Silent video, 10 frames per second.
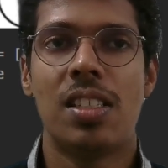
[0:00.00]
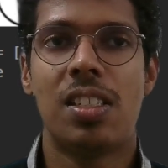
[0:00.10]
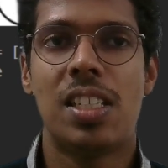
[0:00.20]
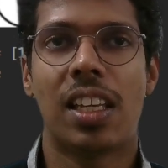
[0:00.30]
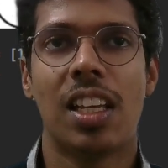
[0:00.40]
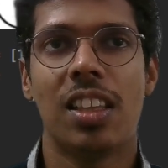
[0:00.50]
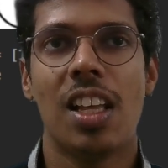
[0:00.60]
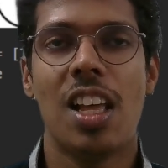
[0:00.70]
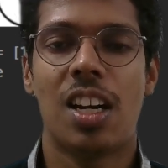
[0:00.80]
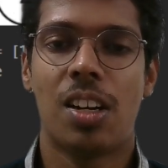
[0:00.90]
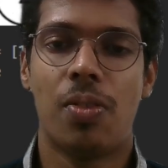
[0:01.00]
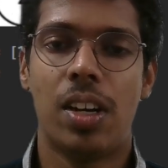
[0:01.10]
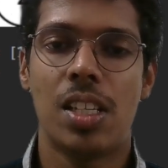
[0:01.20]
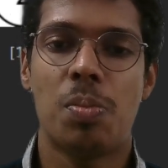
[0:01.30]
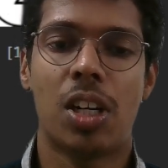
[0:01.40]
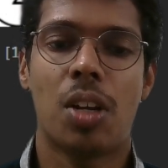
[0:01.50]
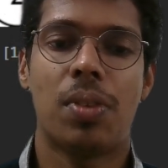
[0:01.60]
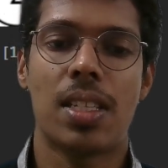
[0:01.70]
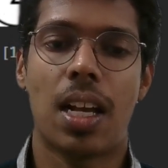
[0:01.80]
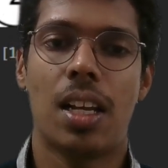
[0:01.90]
checking the reverse part of the
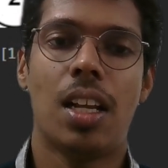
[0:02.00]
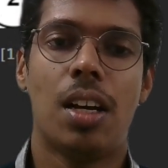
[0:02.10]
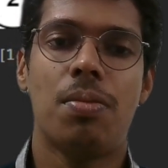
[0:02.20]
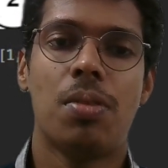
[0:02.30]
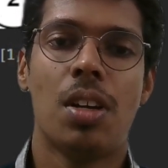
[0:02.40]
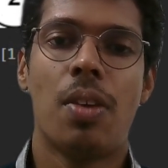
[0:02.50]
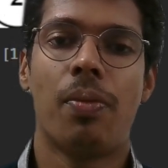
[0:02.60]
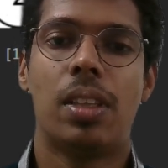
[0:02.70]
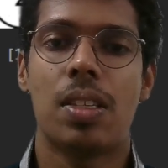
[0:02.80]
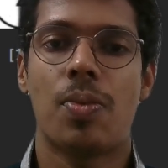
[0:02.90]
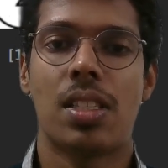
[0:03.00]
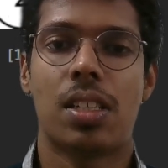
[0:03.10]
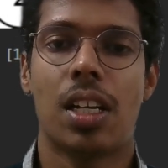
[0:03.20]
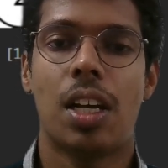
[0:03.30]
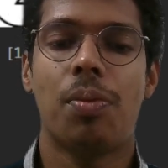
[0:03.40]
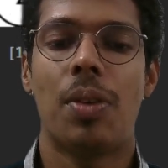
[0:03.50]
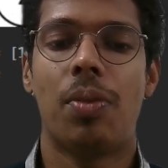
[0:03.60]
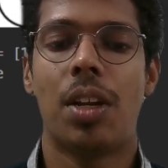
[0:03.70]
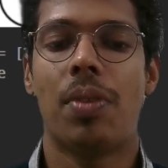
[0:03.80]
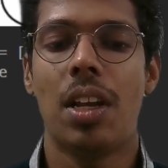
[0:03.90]
second half with the first half and
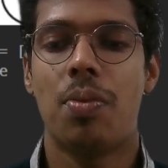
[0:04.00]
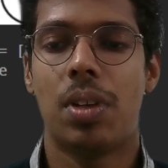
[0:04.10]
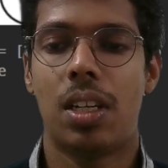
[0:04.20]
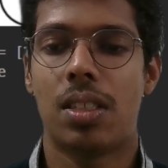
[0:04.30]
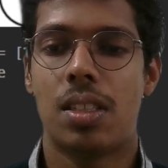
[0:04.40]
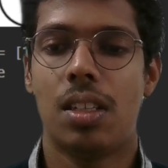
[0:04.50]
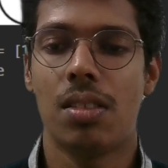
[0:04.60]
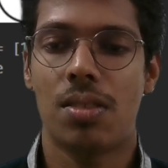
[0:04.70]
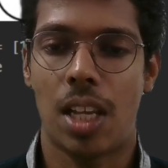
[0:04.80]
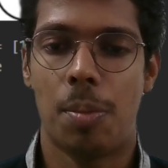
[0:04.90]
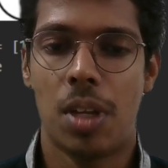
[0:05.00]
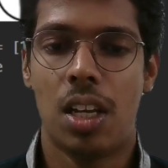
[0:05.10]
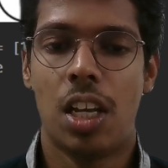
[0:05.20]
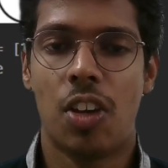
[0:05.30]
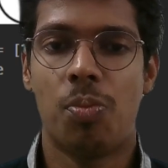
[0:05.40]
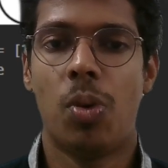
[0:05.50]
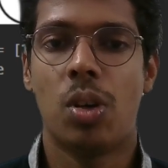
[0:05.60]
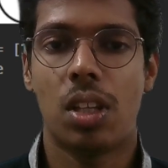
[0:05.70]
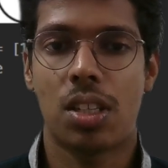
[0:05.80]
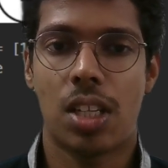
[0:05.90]
verify if it is the same. If
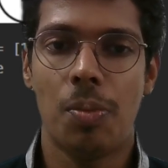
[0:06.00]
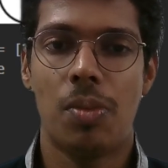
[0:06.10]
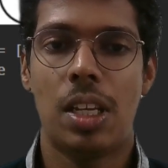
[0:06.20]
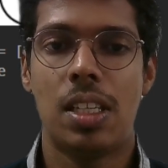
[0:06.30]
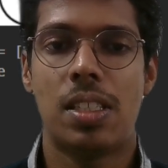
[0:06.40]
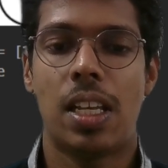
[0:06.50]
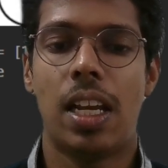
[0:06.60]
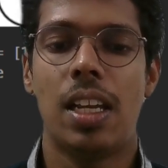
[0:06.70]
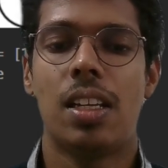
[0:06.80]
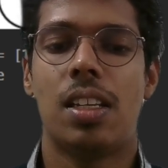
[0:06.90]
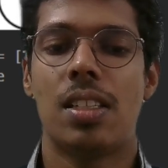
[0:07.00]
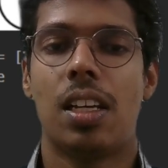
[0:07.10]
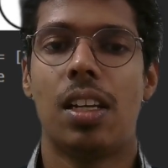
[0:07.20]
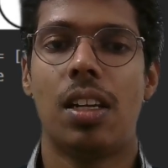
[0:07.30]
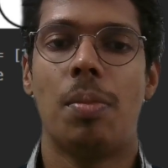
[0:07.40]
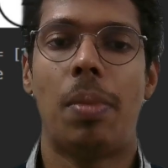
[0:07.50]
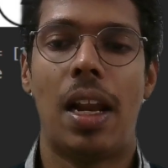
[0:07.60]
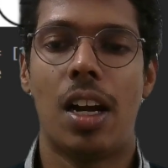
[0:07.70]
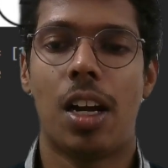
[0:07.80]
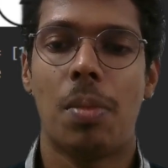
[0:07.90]
both are same, we say it is an
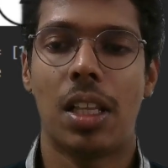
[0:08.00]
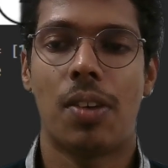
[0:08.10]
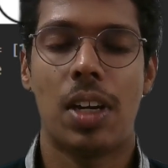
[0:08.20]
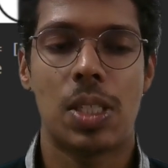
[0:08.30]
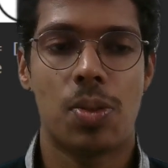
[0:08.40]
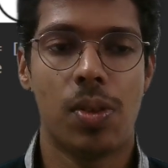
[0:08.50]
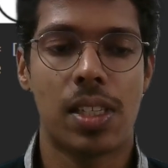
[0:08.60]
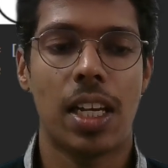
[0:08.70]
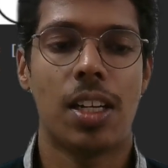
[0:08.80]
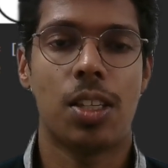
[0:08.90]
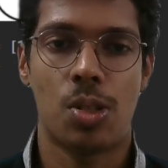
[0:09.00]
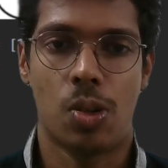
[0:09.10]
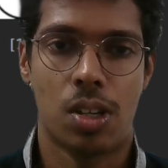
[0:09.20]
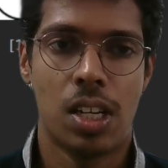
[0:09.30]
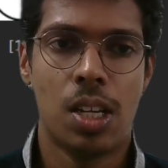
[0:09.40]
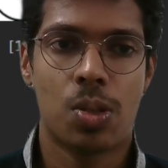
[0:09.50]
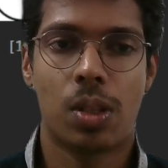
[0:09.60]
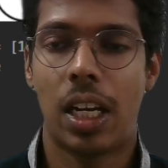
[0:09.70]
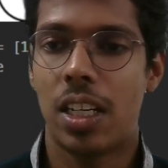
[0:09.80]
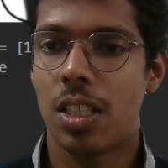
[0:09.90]
palindrome, otherwise we will say it is not. So,
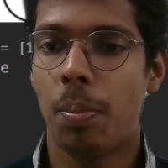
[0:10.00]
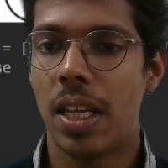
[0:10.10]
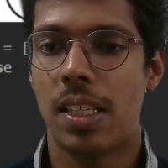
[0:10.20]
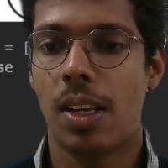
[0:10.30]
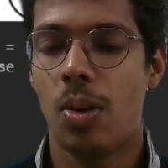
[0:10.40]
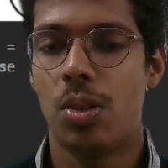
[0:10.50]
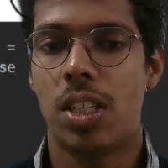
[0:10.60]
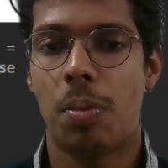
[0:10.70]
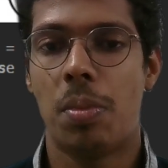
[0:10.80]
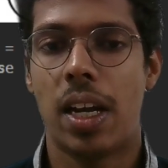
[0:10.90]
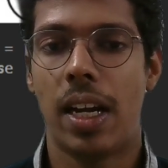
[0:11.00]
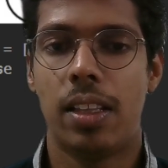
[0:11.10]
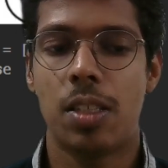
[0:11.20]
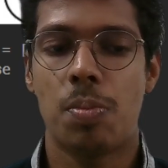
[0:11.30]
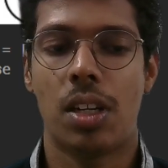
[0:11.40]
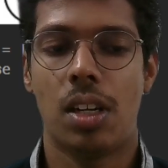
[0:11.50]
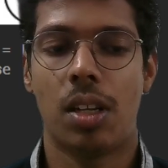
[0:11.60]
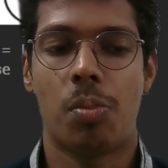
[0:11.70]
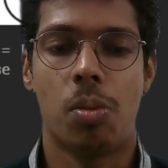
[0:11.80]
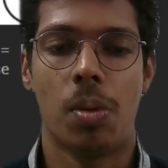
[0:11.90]
that is the basic logic behind this particular
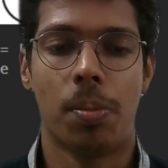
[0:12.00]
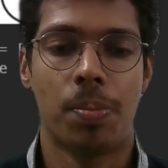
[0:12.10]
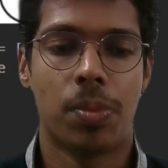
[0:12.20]
problem.